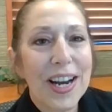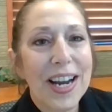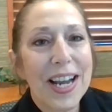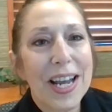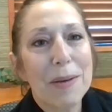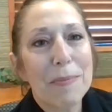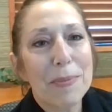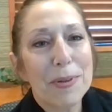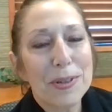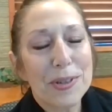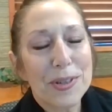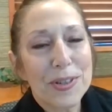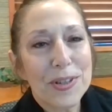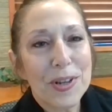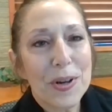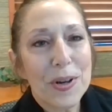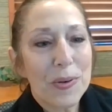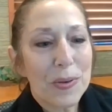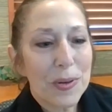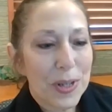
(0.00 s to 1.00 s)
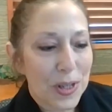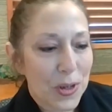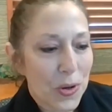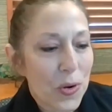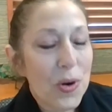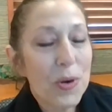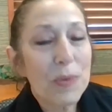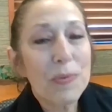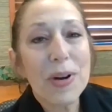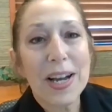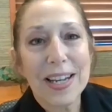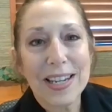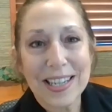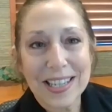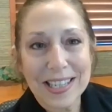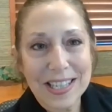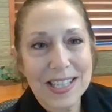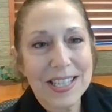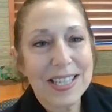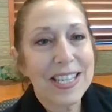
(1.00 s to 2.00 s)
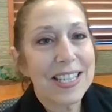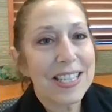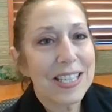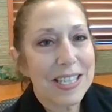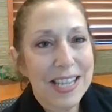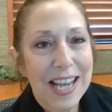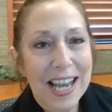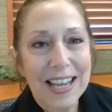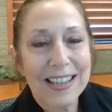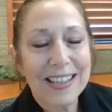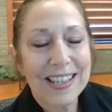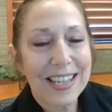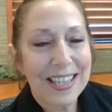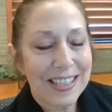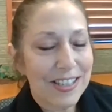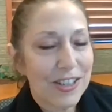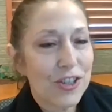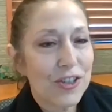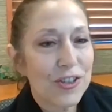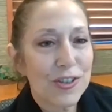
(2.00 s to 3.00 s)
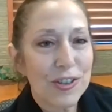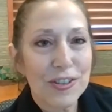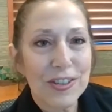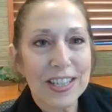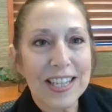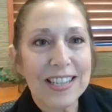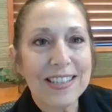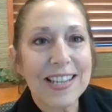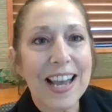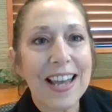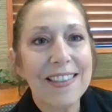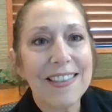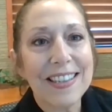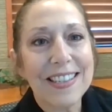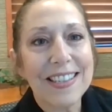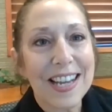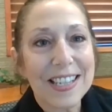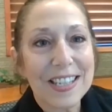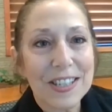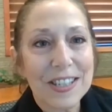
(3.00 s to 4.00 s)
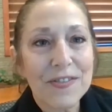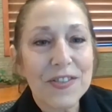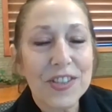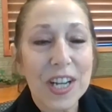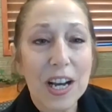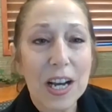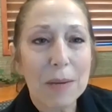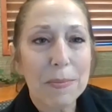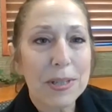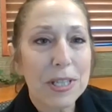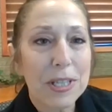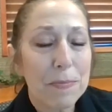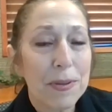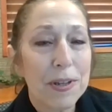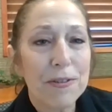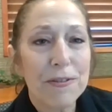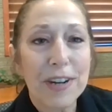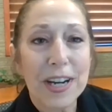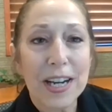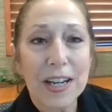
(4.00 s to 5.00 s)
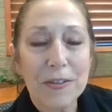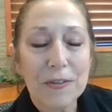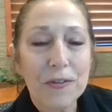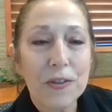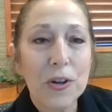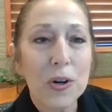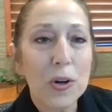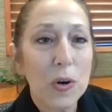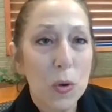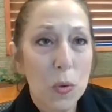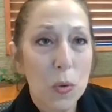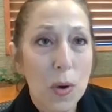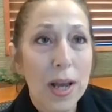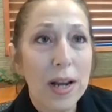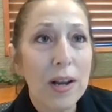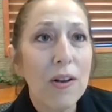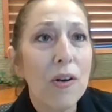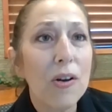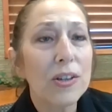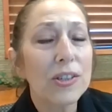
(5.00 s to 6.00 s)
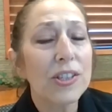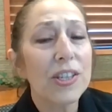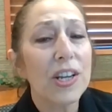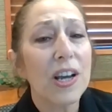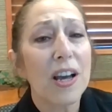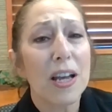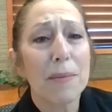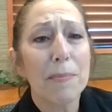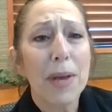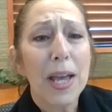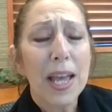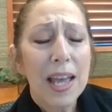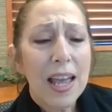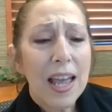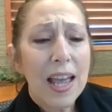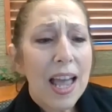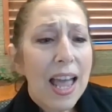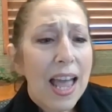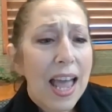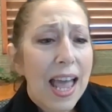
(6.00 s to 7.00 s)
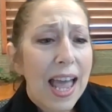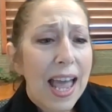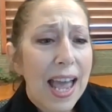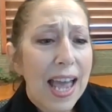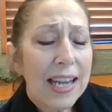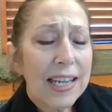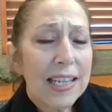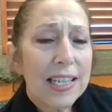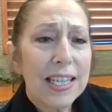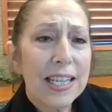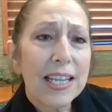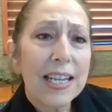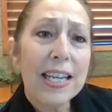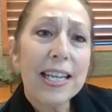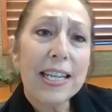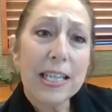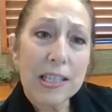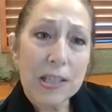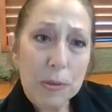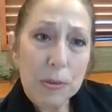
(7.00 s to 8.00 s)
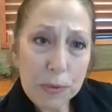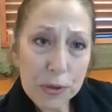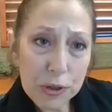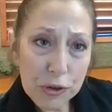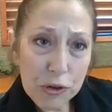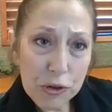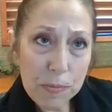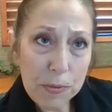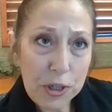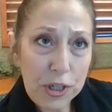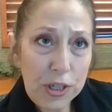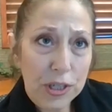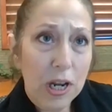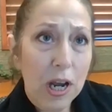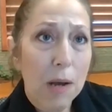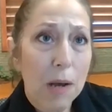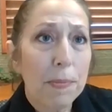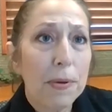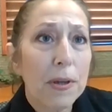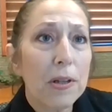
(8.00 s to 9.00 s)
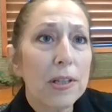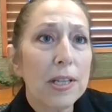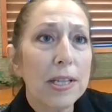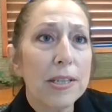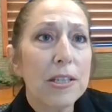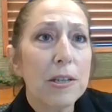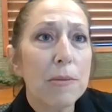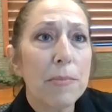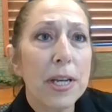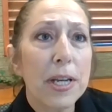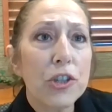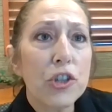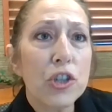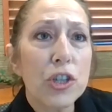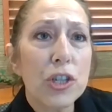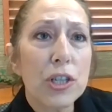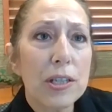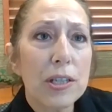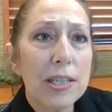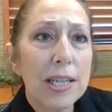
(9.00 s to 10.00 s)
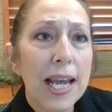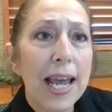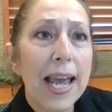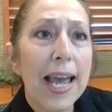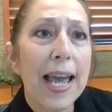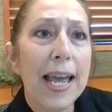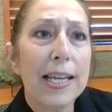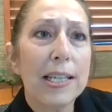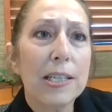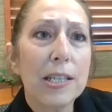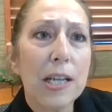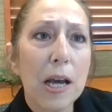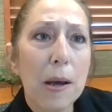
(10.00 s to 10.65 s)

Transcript: Amber. So you're right. It certainly has had the test of time. It's been around for quite a long time. And it is a prescription topical, as you mentioned, and